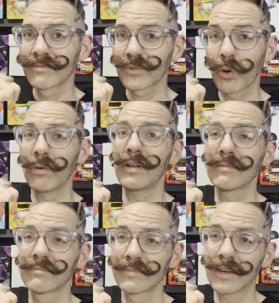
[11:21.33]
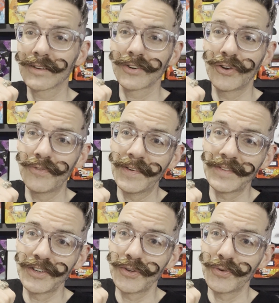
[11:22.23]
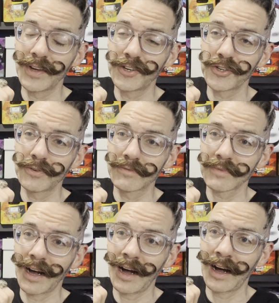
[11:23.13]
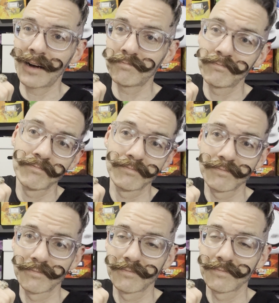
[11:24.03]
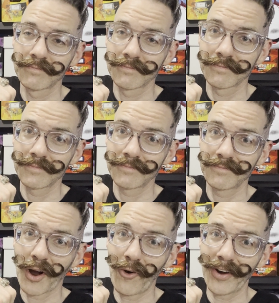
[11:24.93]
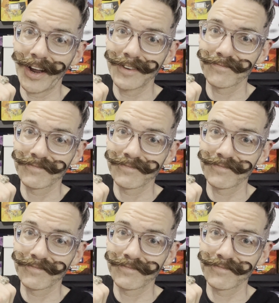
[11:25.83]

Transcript: cool. Another New 52 issue. All right.